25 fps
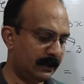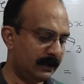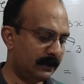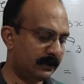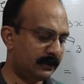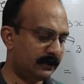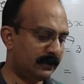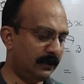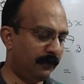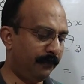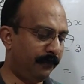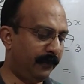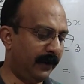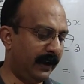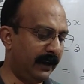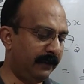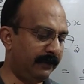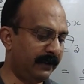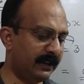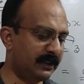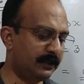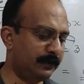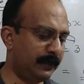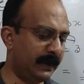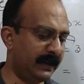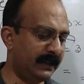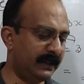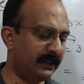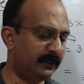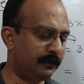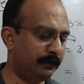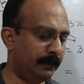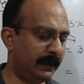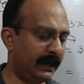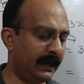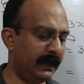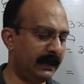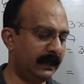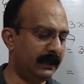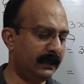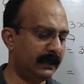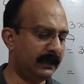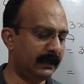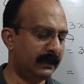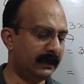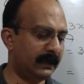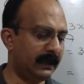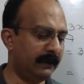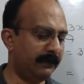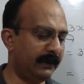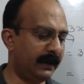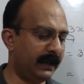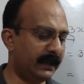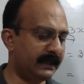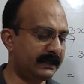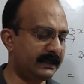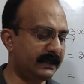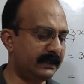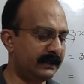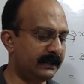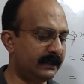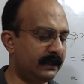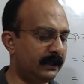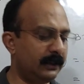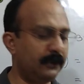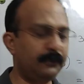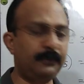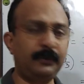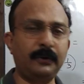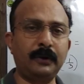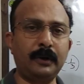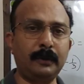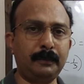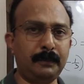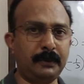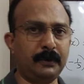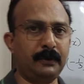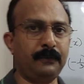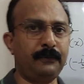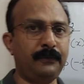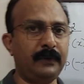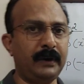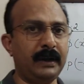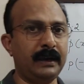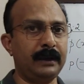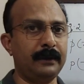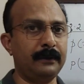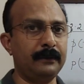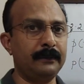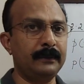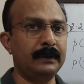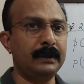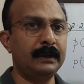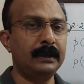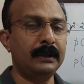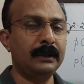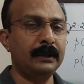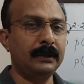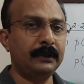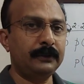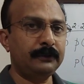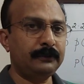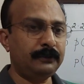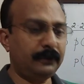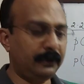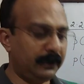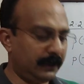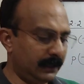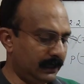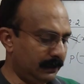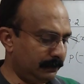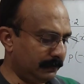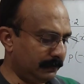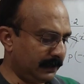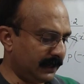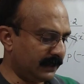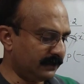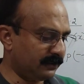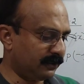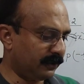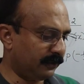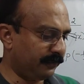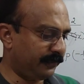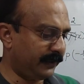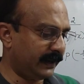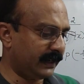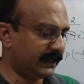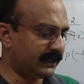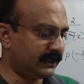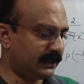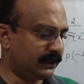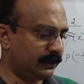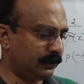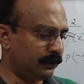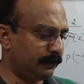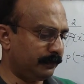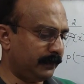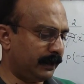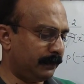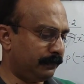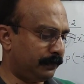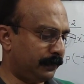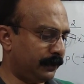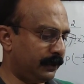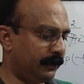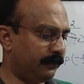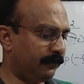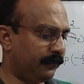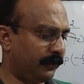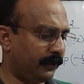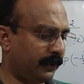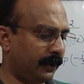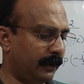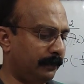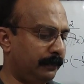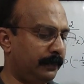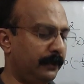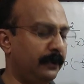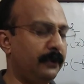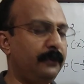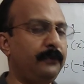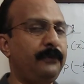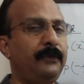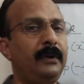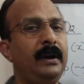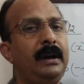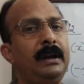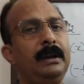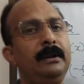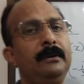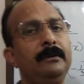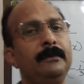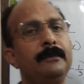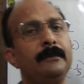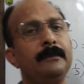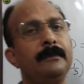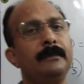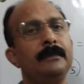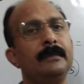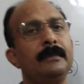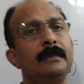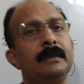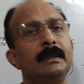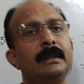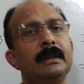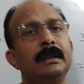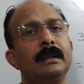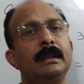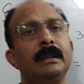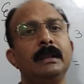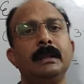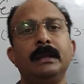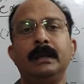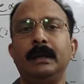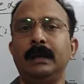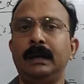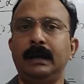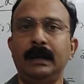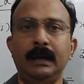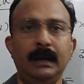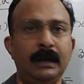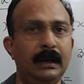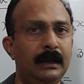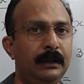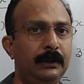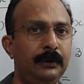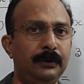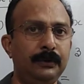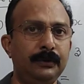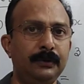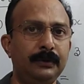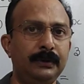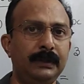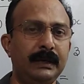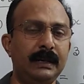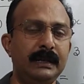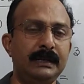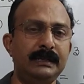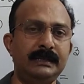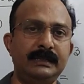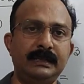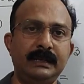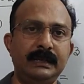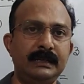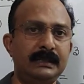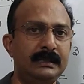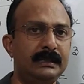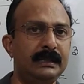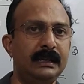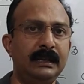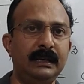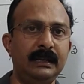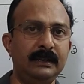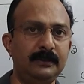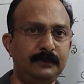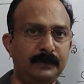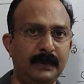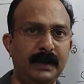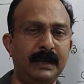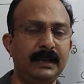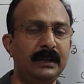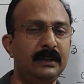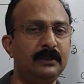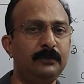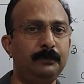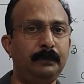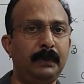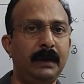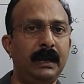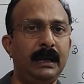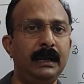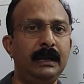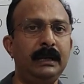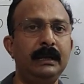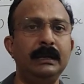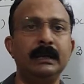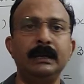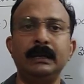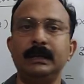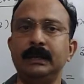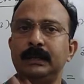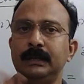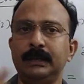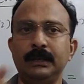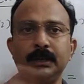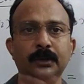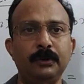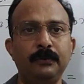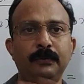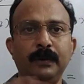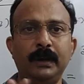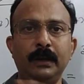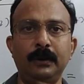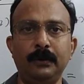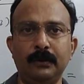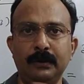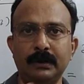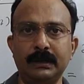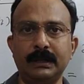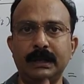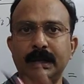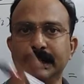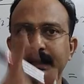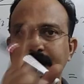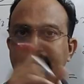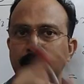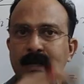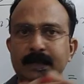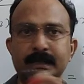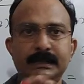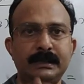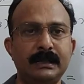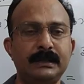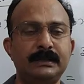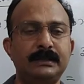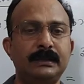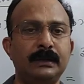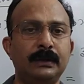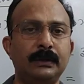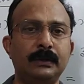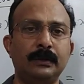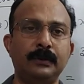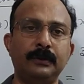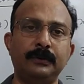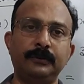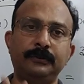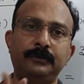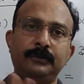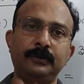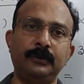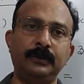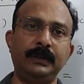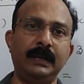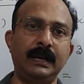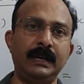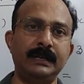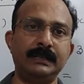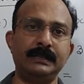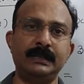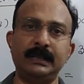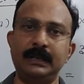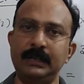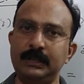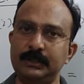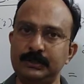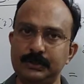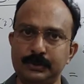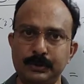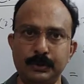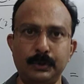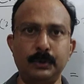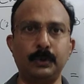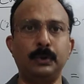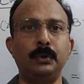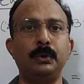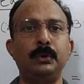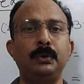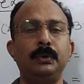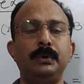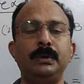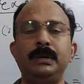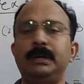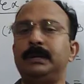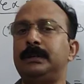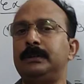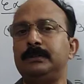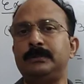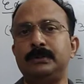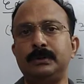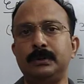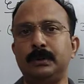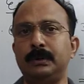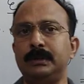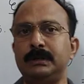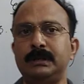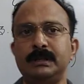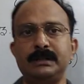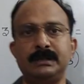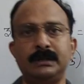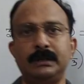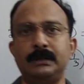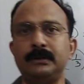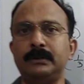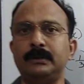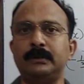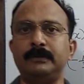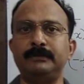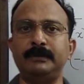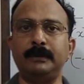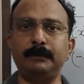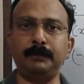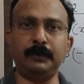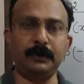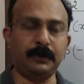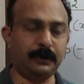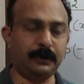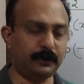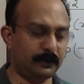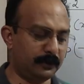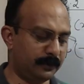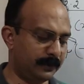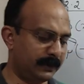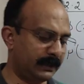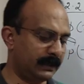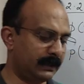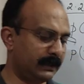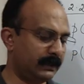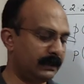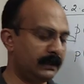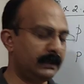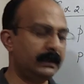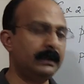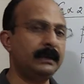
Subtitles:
So 5x minus pi, given x is equal to 4 upon 5. So in place of x, you may put 4 upon 5. And you know that since there is minus pi, you will not get the answer 0. So the answer is no, it is not the 0 of the polynomial.